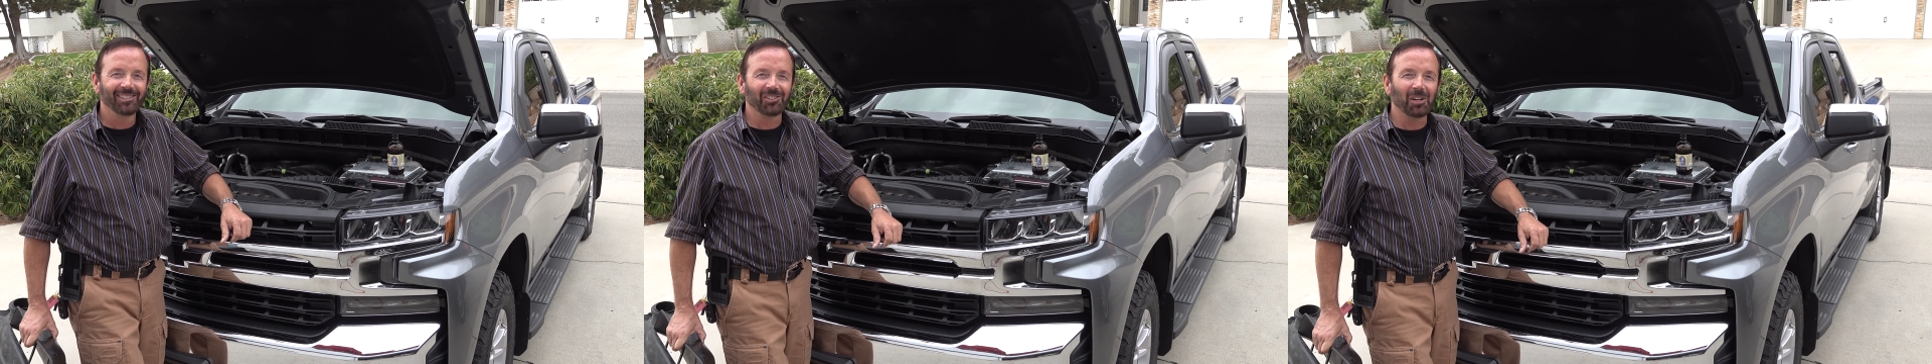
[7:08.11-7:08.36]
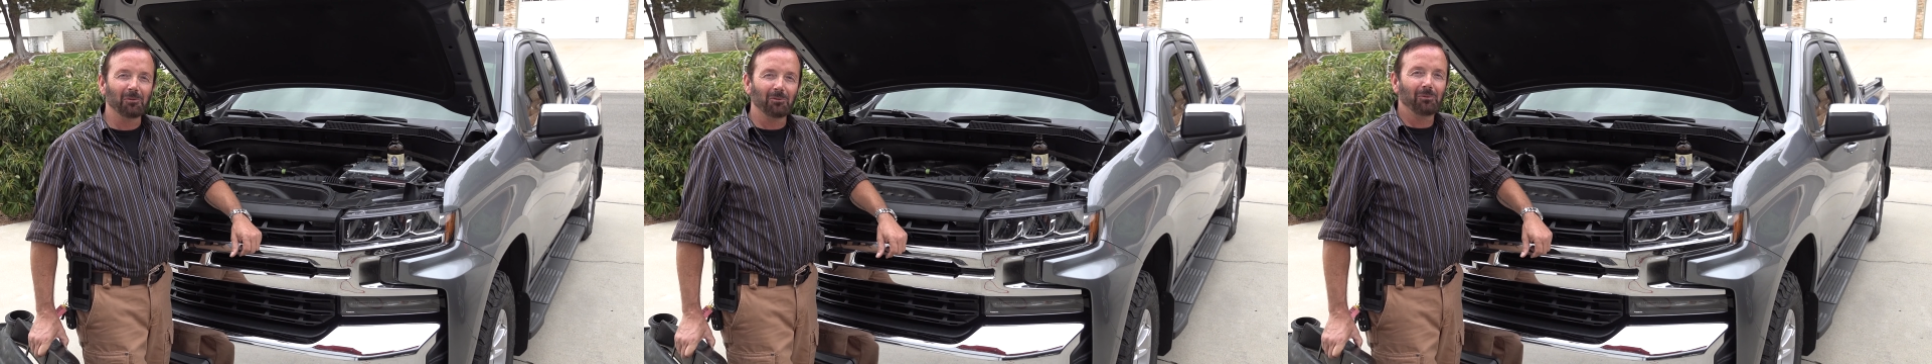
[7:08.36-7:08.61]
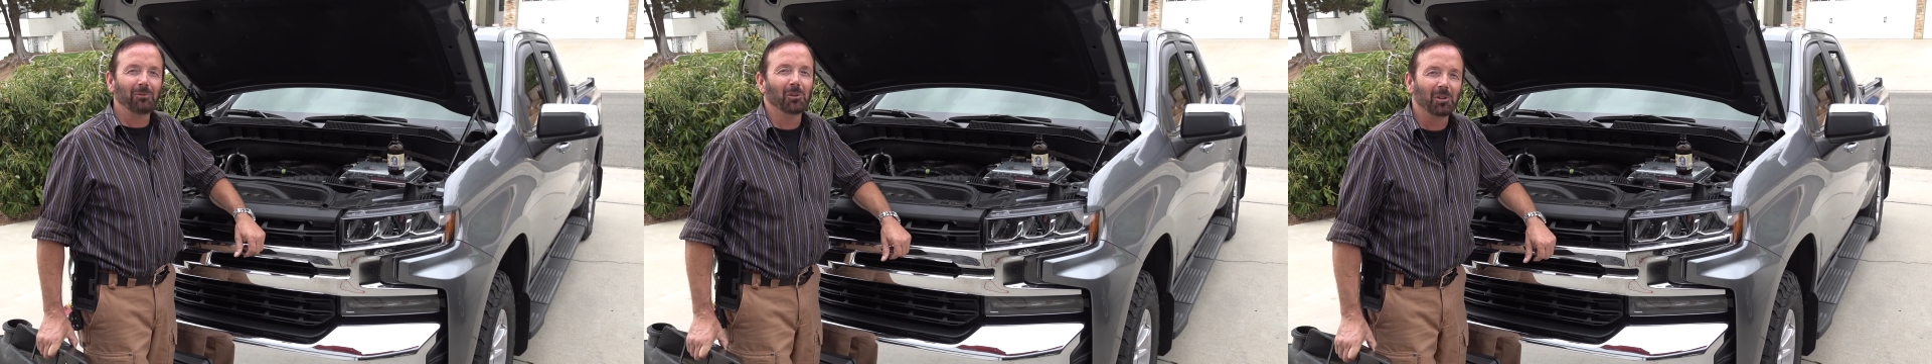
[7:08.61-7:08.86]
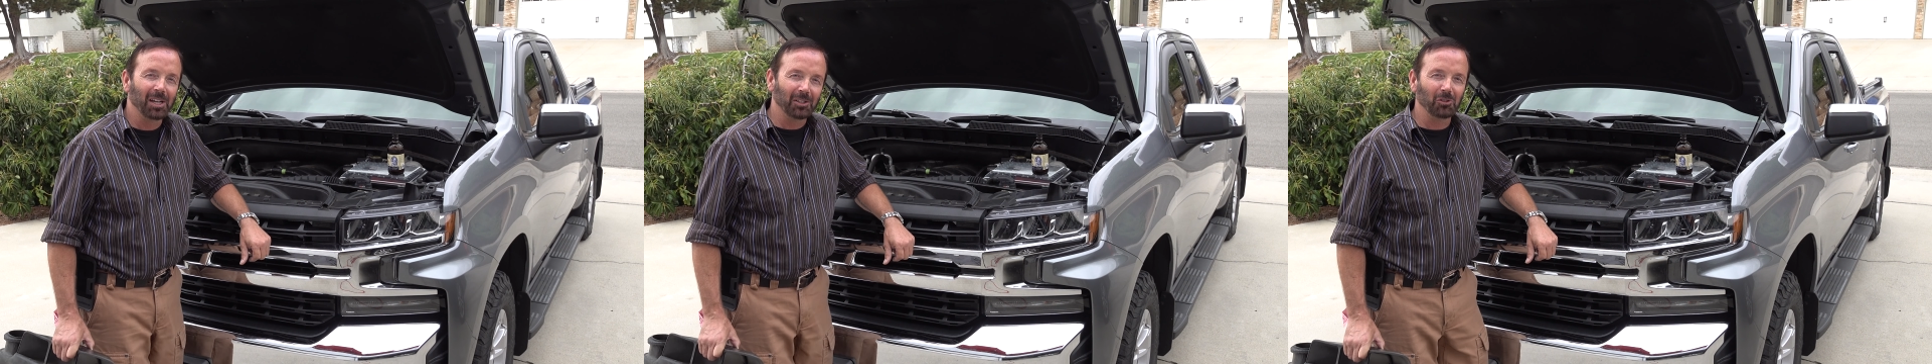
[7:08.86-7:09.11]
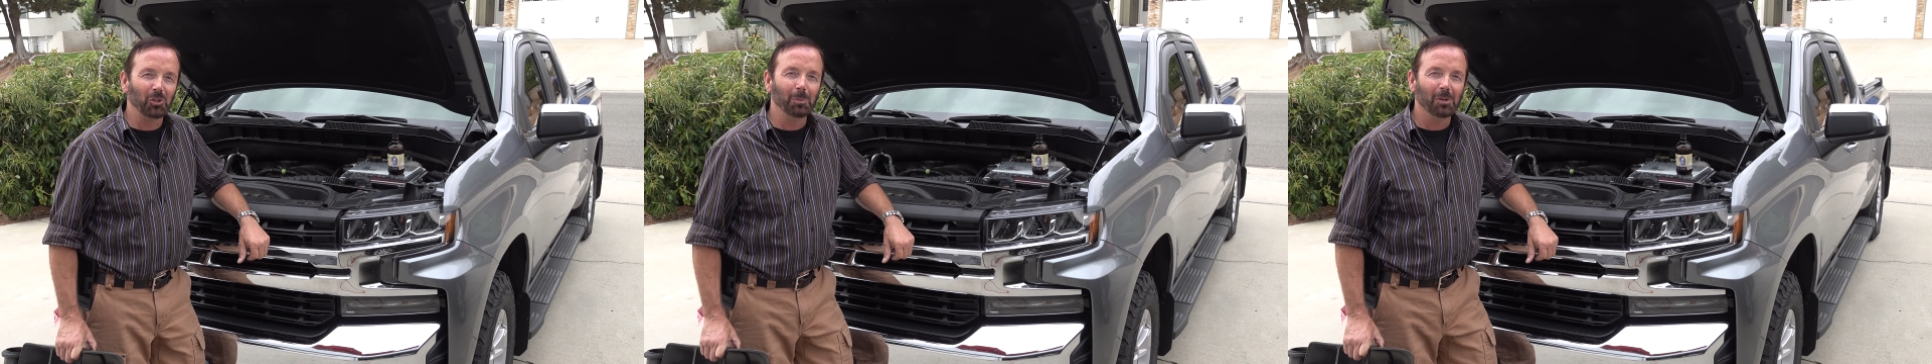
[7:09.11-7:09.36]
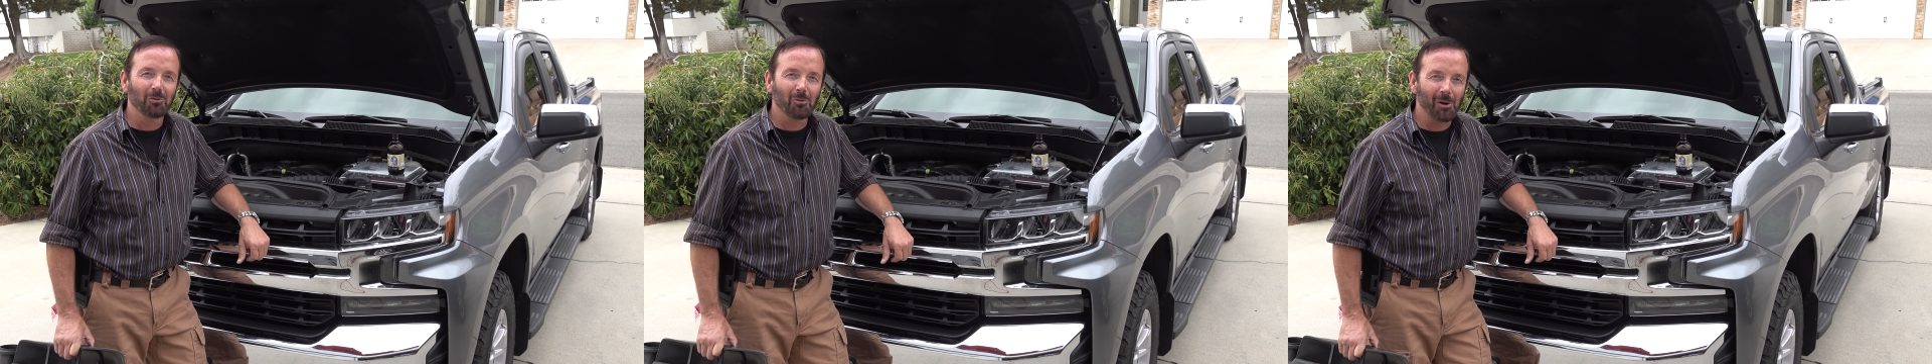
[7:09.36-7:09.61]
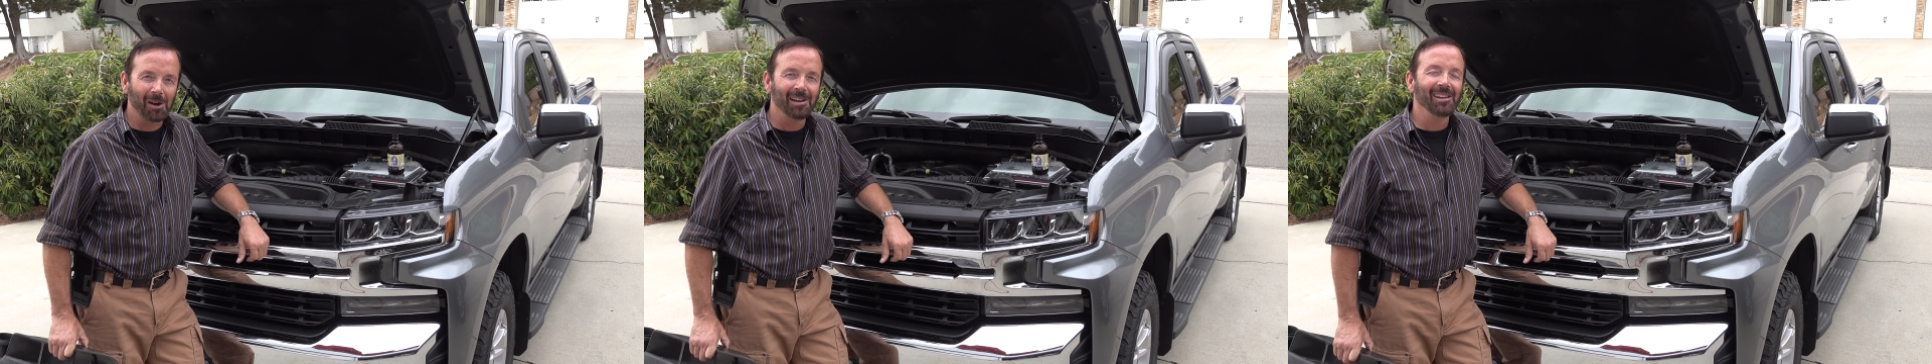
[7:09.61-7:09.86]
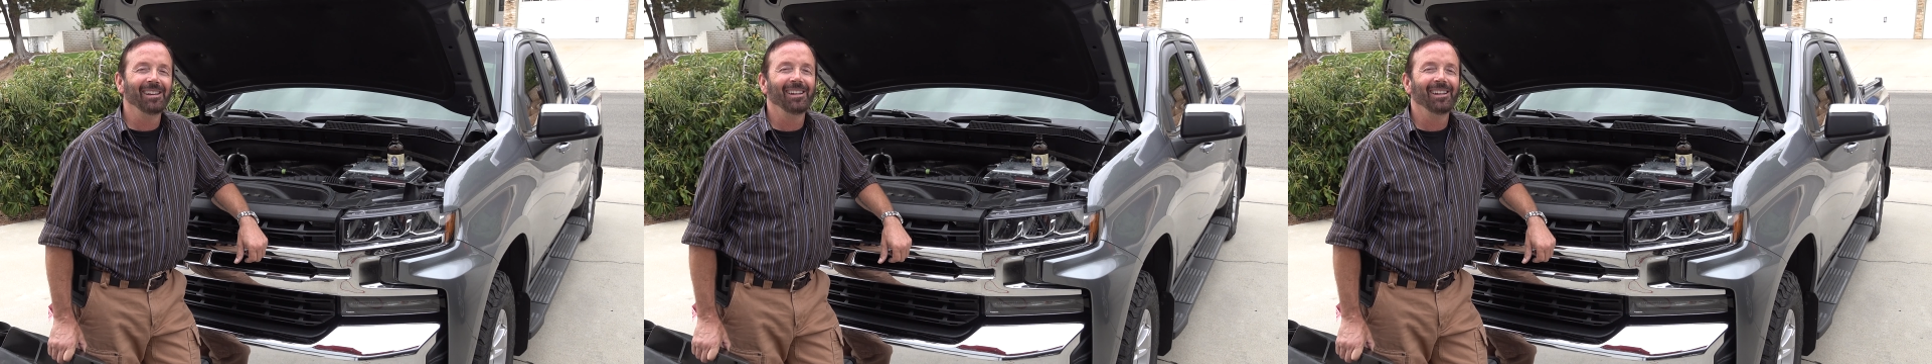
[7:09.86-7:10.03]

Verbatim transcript: so I feel kind of stupid for